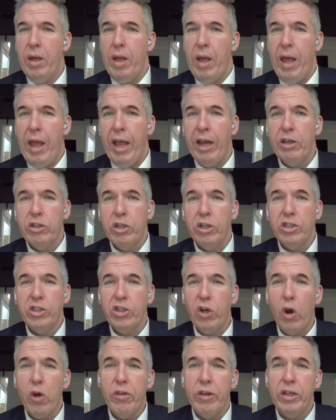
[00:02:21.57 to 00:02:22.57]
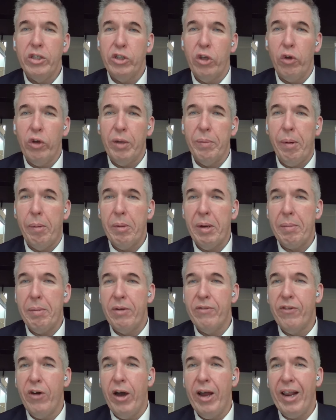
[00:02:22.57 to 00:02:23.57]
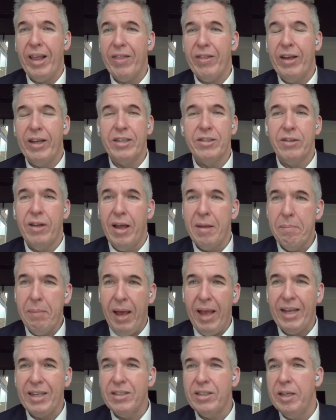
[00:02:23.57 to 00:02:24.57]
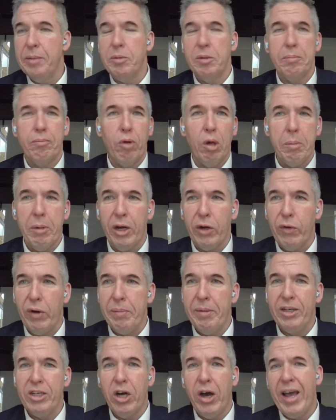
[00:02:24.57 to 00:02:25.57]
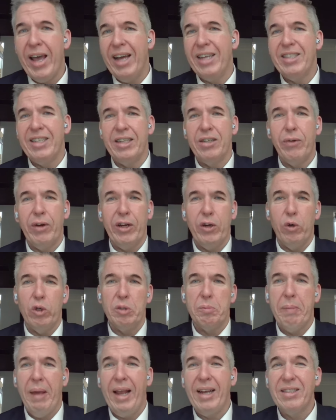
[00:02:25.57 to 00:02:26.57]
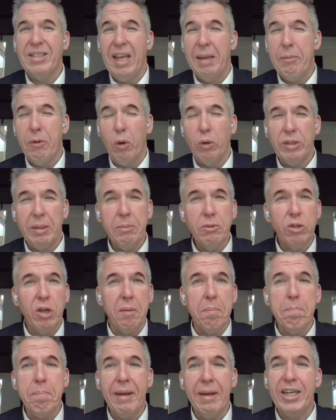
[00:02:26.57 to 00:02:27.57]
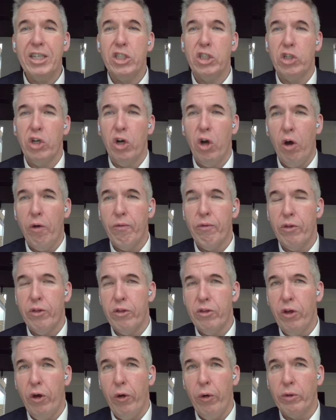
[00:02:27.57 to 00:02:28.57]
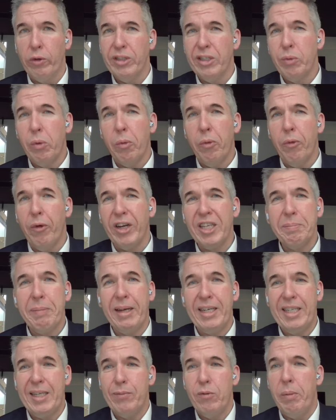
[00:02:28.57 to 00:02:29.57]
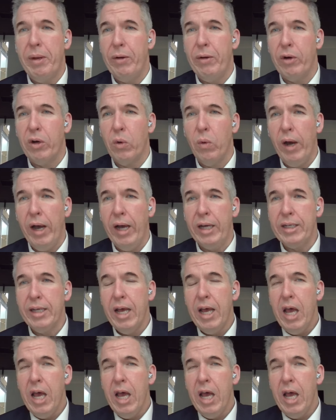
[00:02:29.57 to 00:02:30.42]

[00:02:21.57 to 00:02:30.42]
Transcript: And to show this, you're looking to be providing things like pay slips, employment agreement, IRD records, bank statement, or some sort of mixture of those. That's what we're expecting will be required.